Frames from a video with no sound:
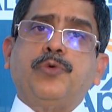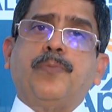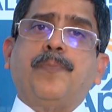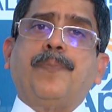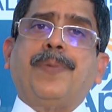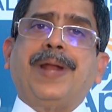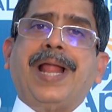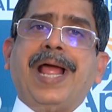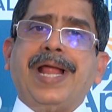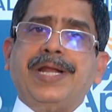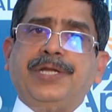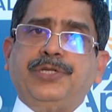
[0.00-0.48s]
you
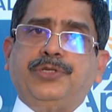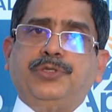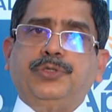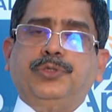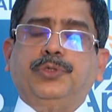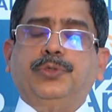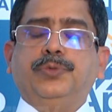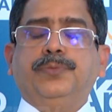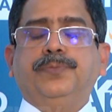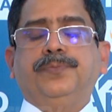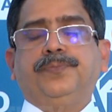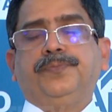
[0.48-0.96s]
plan to
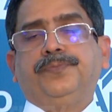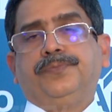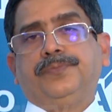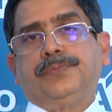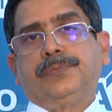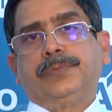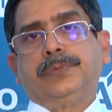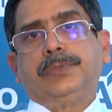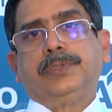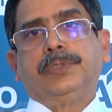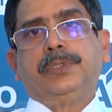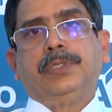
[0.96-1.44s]
do.
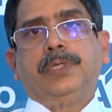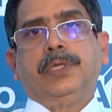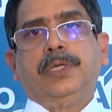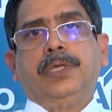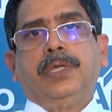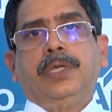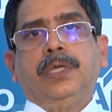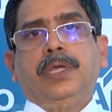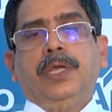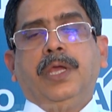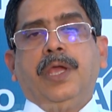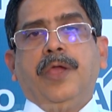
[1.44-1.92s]

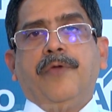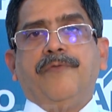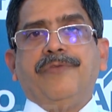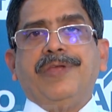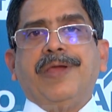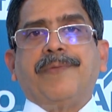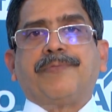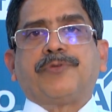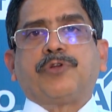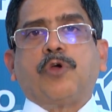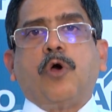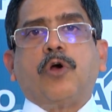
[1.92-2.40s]
We
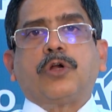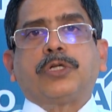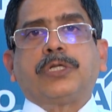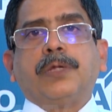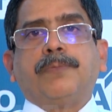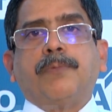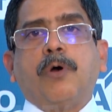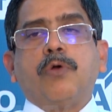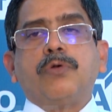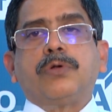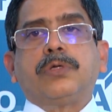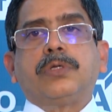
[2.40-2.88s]
have talked
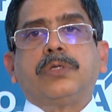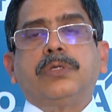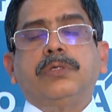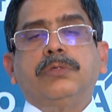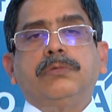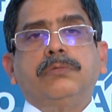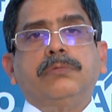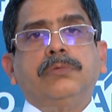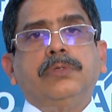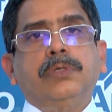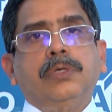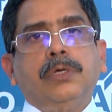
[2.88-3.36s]
about
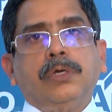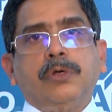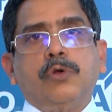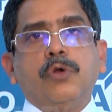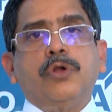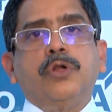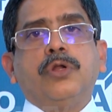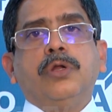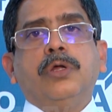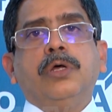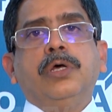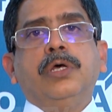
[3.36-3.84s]

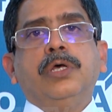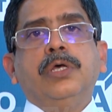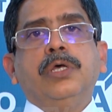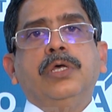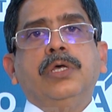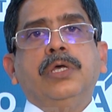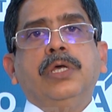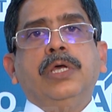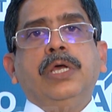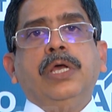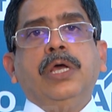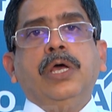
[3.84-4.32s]
good
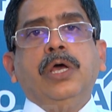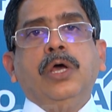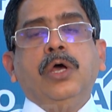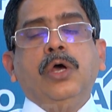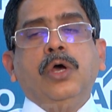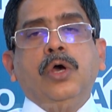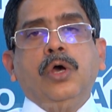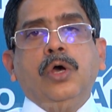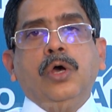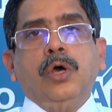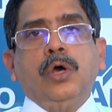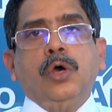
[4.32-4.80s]

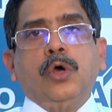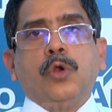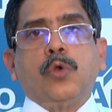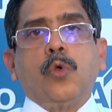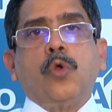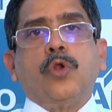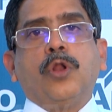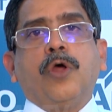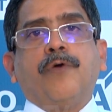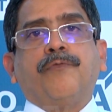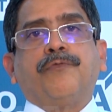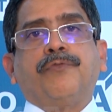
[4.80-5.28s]

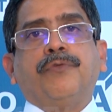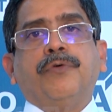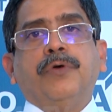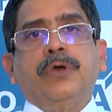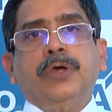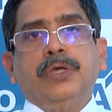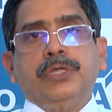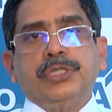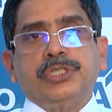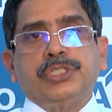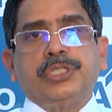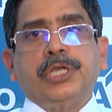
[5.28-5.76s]
role of
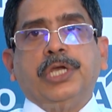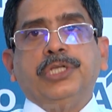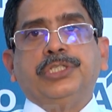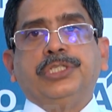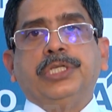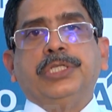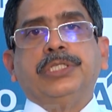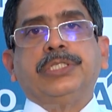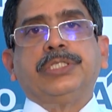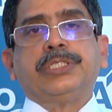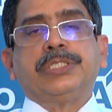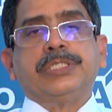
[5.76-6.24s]

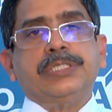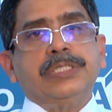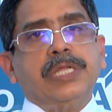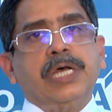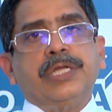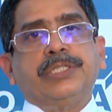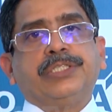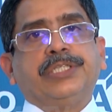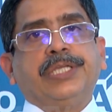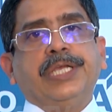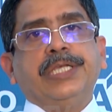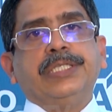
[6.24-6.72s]
surgeons,
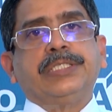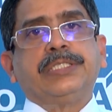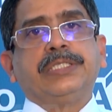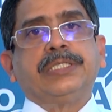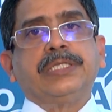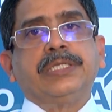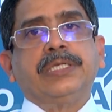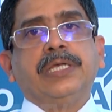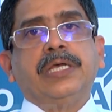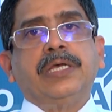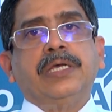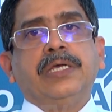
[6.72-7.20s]

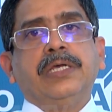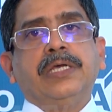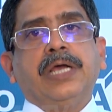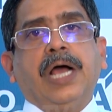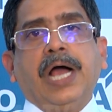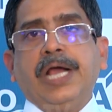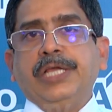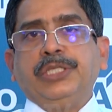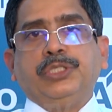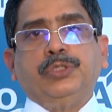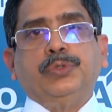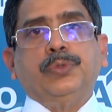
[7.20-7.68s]
nurses,
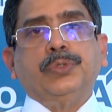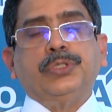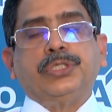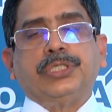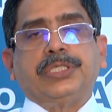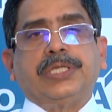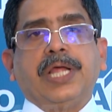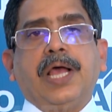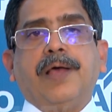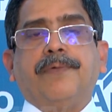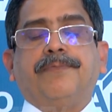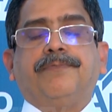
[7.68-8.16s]
ICU
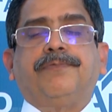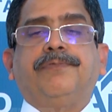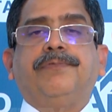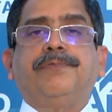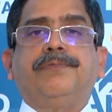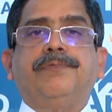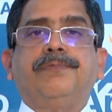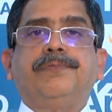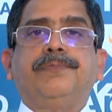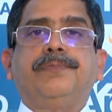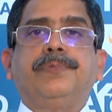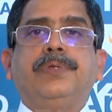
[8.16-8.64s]
staff.
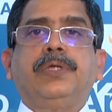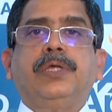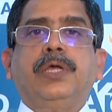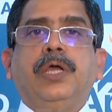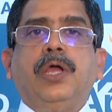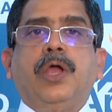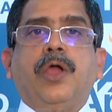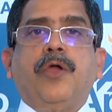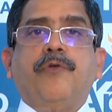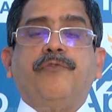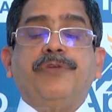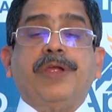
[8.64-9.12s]

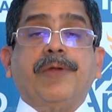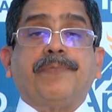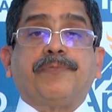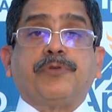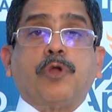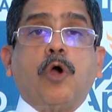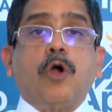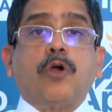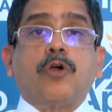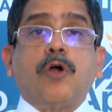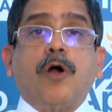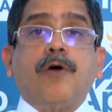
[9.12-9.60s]
We have
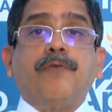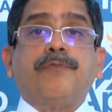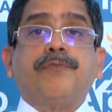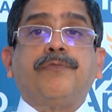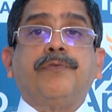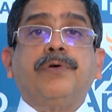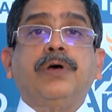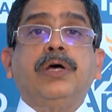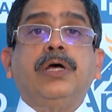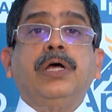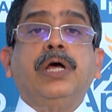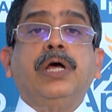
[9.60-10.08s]
talked of